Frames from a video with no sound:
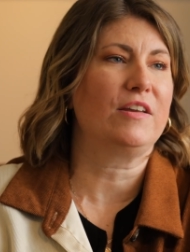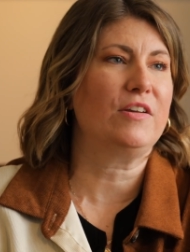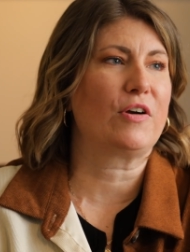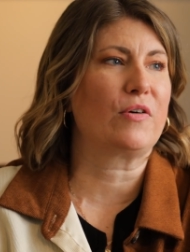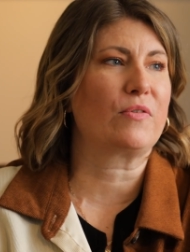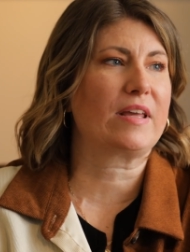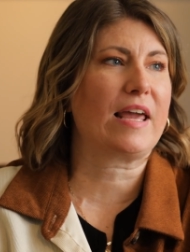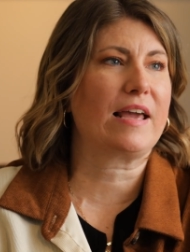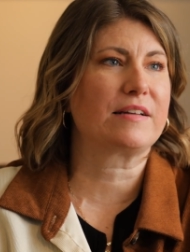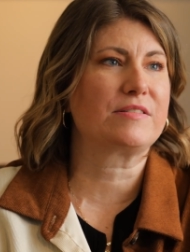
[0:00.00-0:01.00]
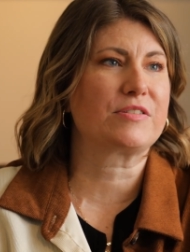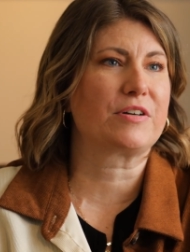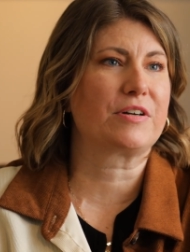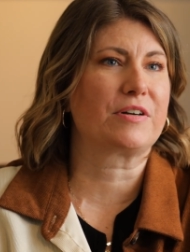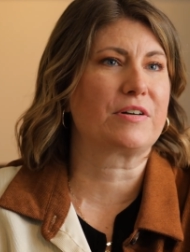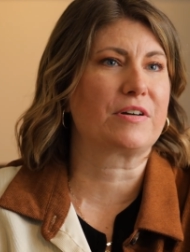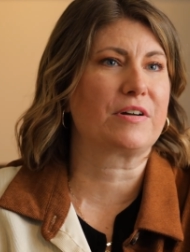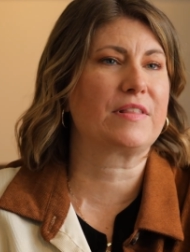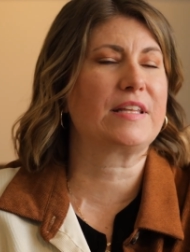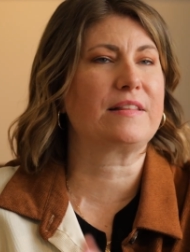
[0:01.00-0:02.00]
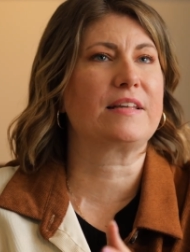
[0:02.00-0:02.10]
you know cancer that,